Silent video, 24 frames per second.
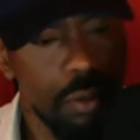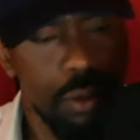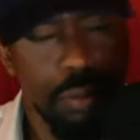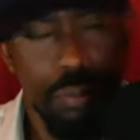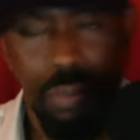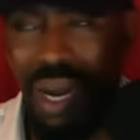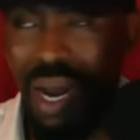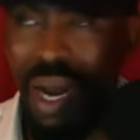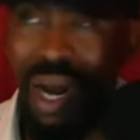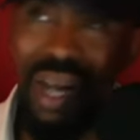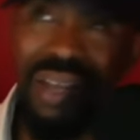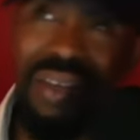
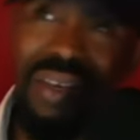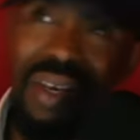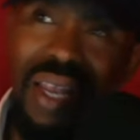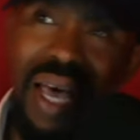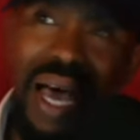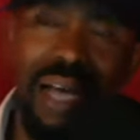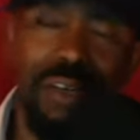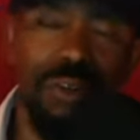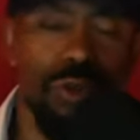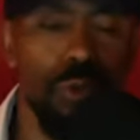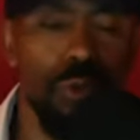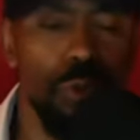by
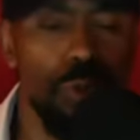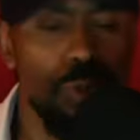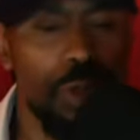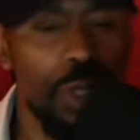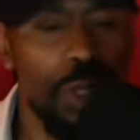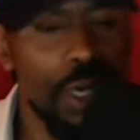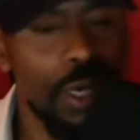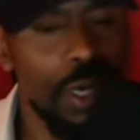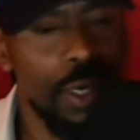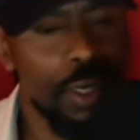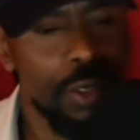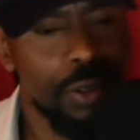unnatural
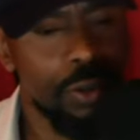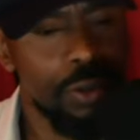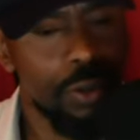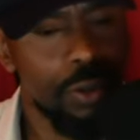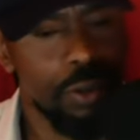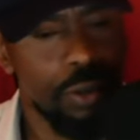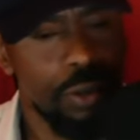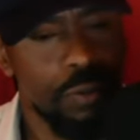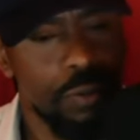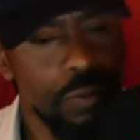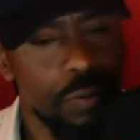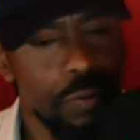things
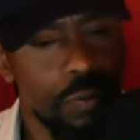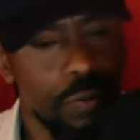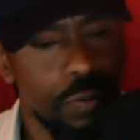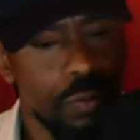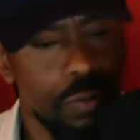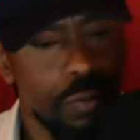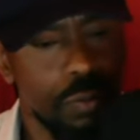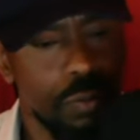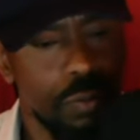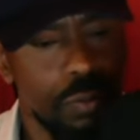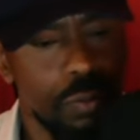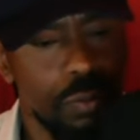
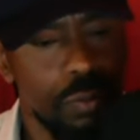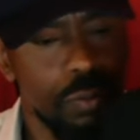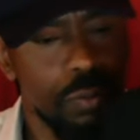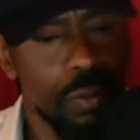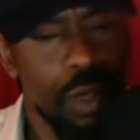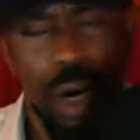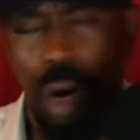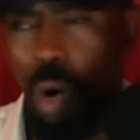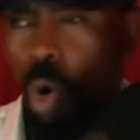are